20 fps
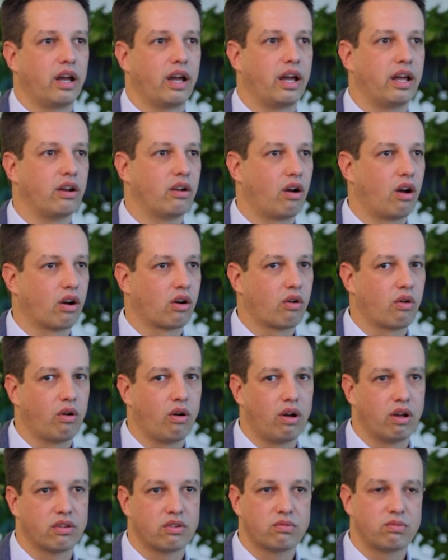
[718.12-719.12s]
and
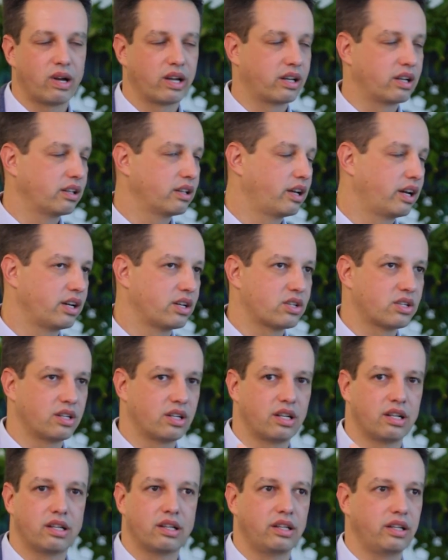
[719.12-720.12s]
across
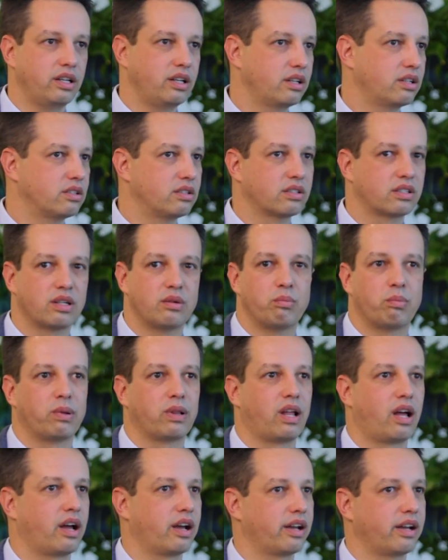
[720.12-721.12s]
regulation, legal,
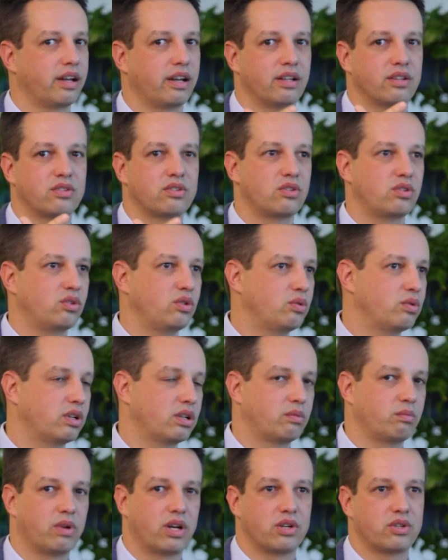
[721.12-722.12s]
compliance,
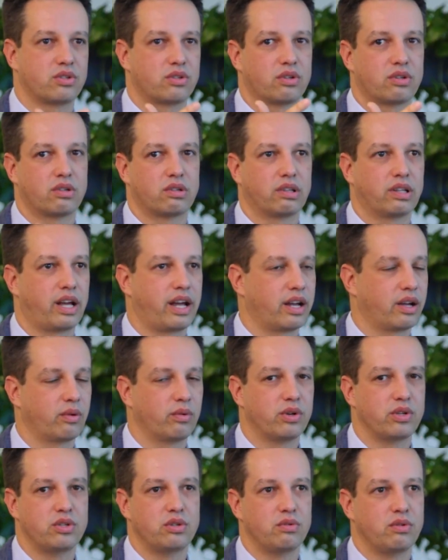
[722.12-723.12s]
unit measure,
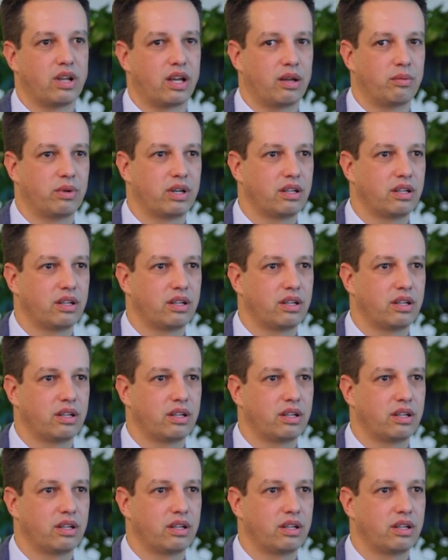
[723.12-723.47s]
language, you name